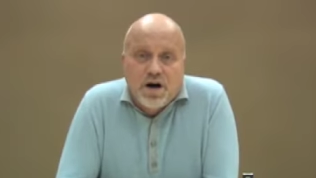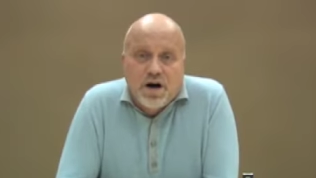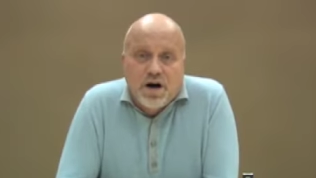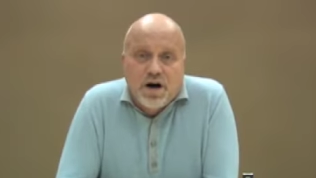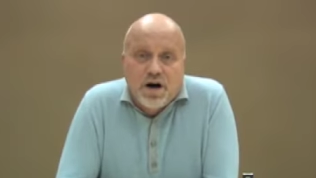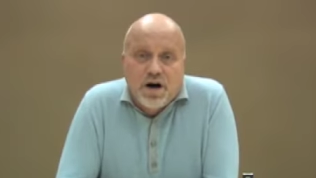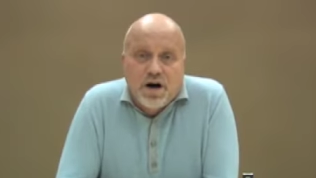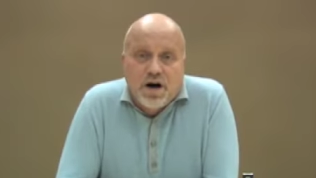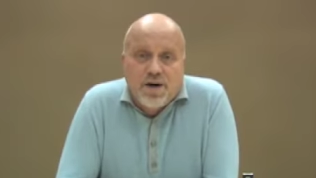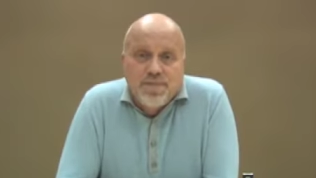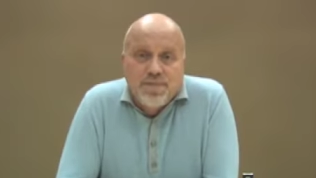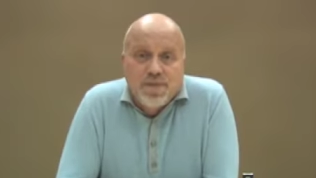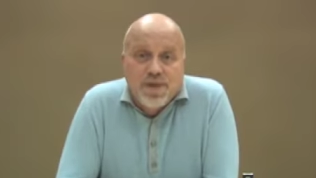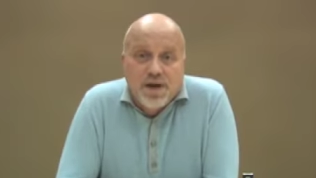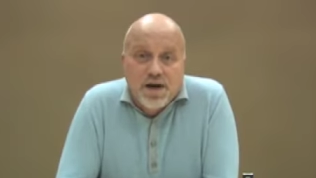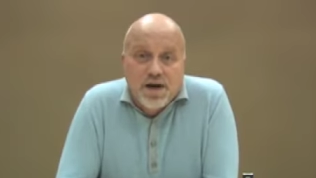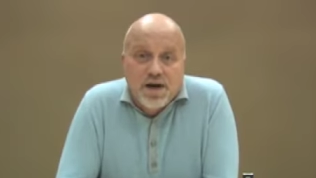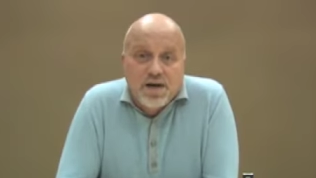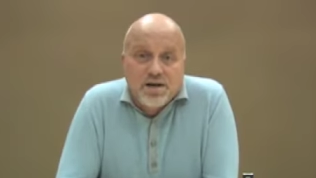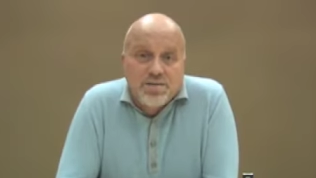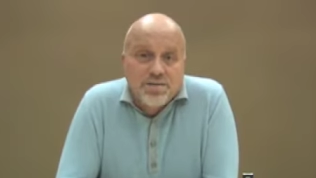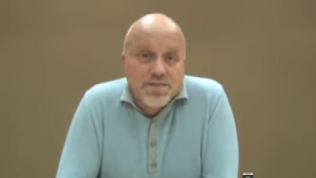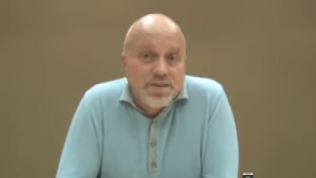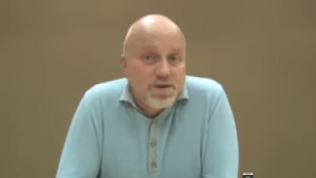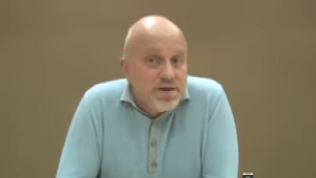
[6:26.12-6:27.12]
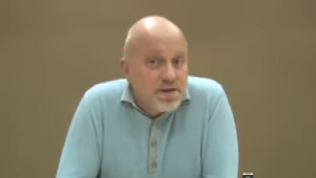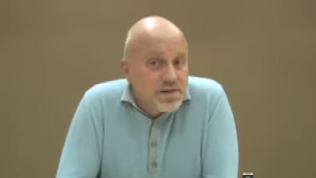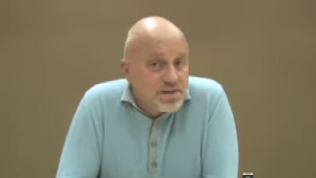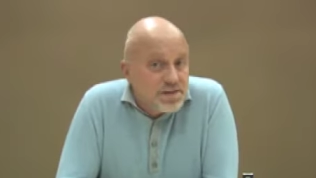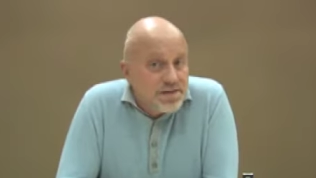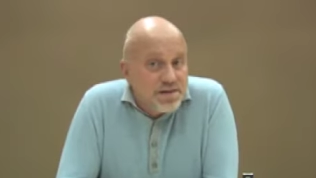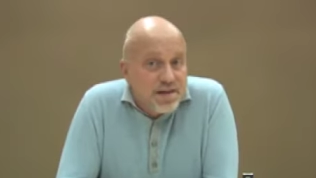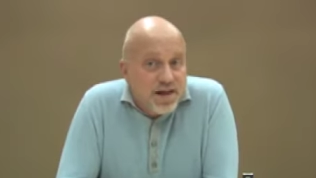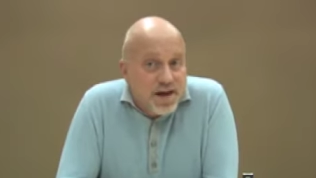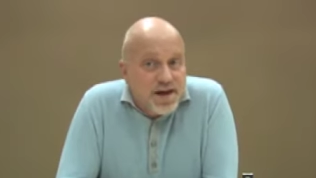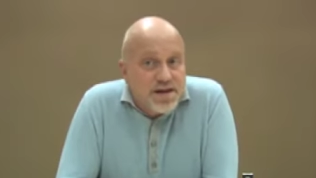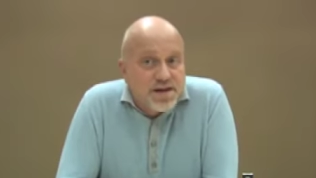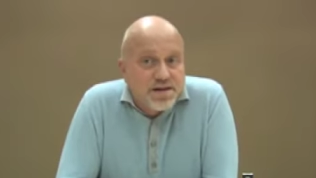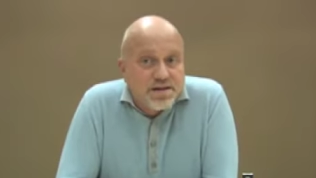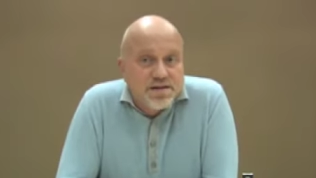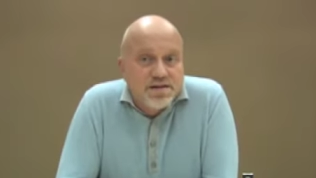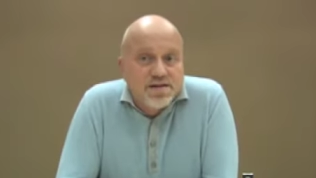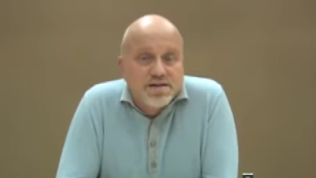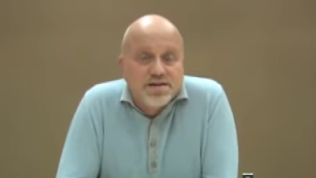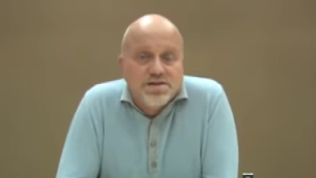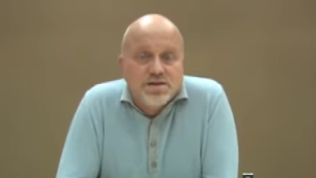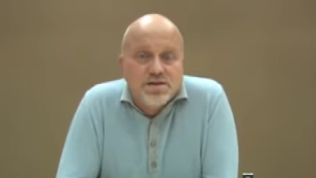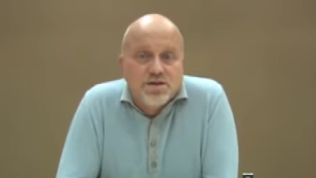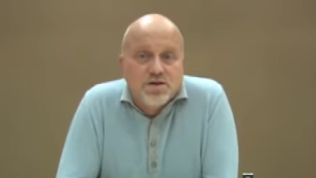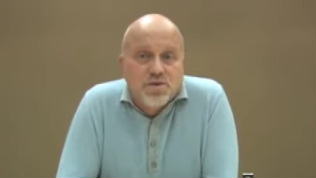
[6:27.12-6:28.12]
Um, that is
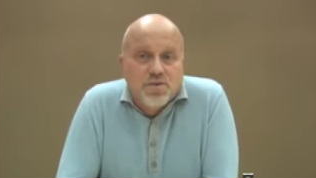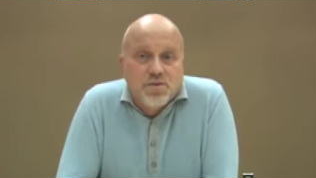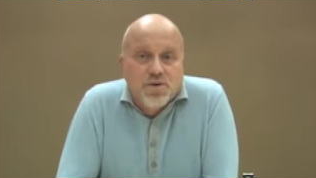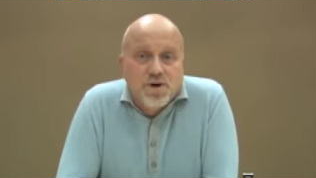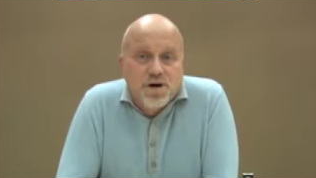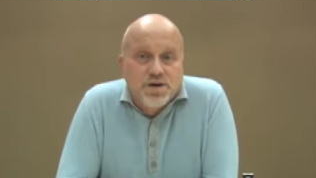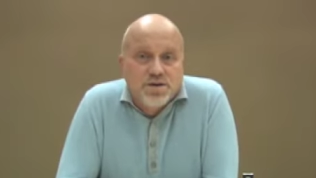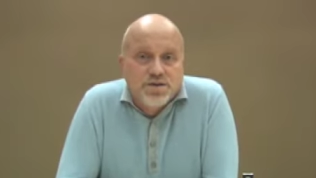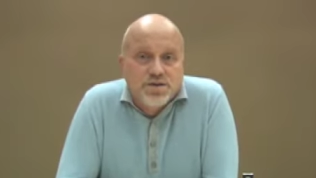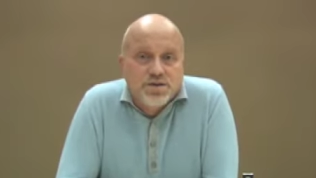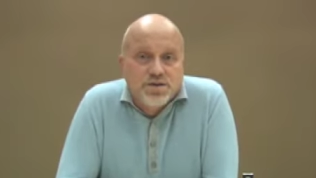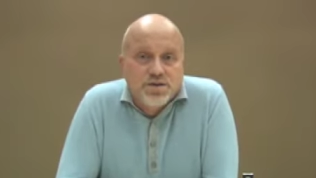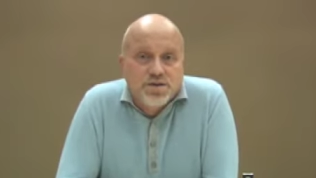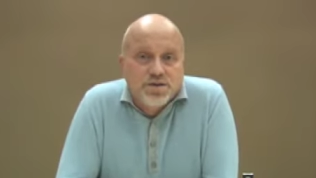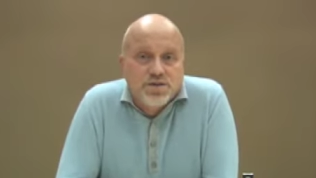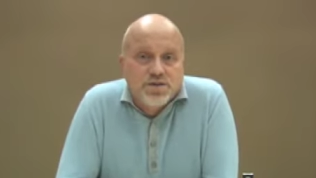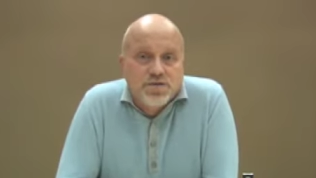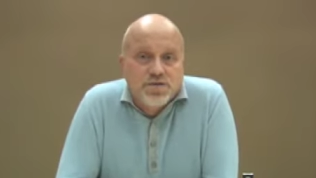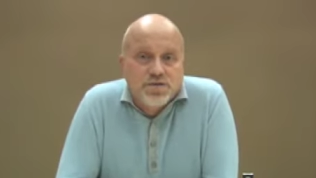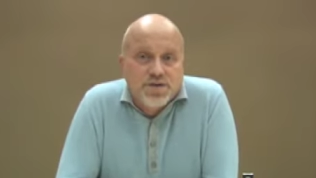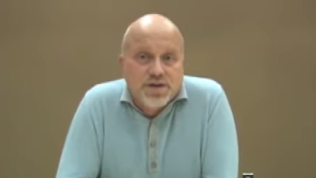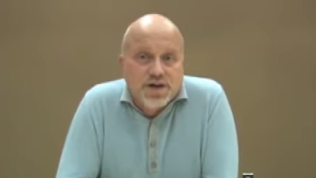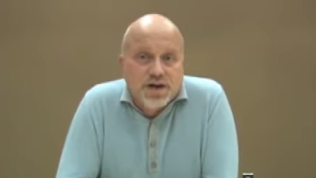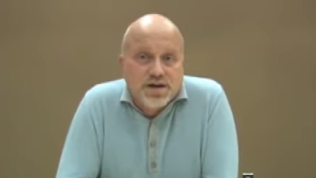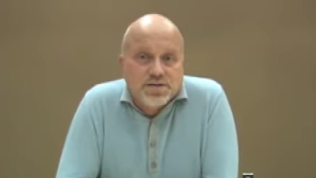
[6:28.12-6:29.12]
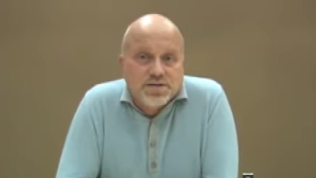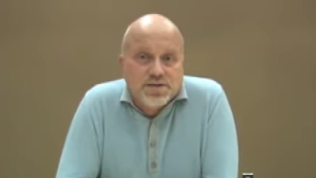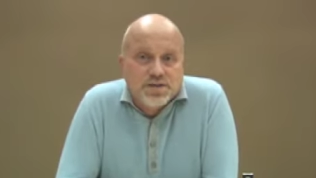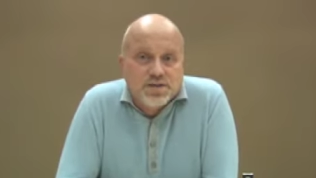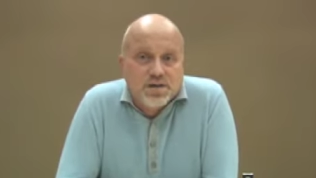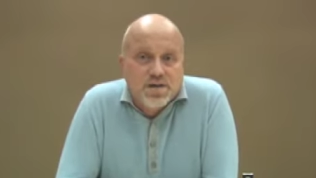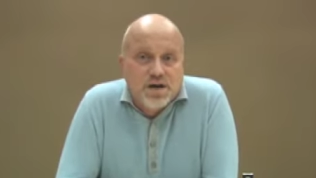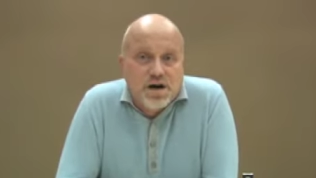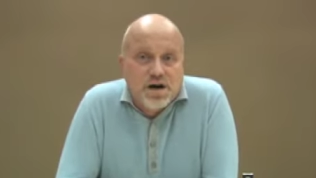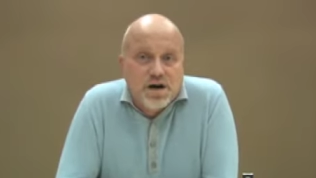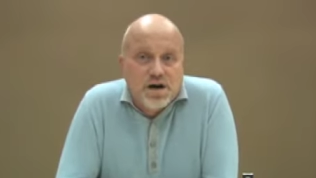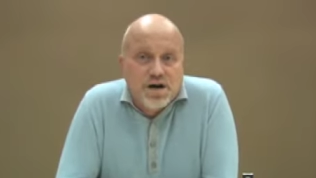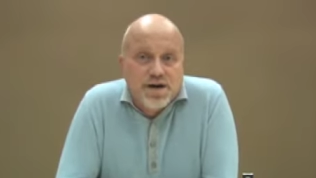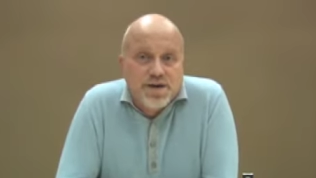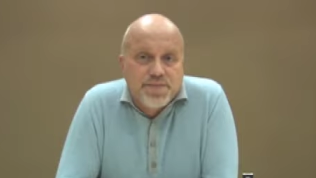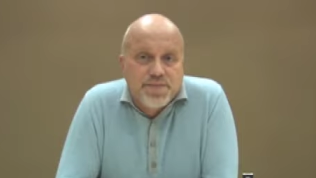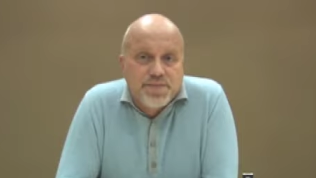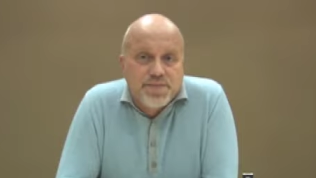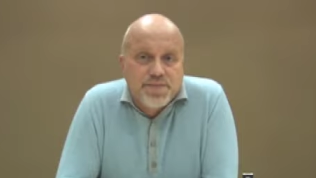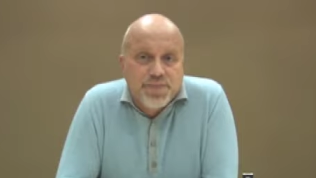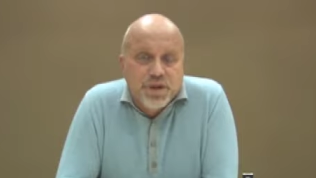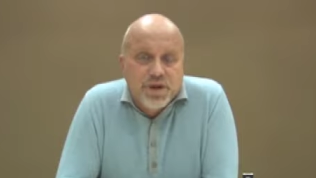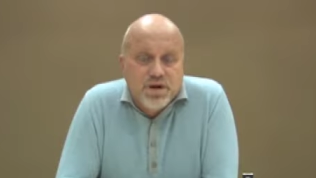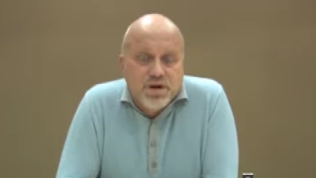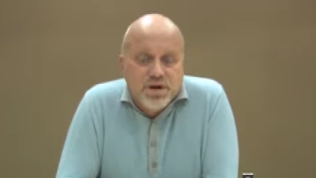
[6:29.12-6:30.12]
likely to go on during 2009.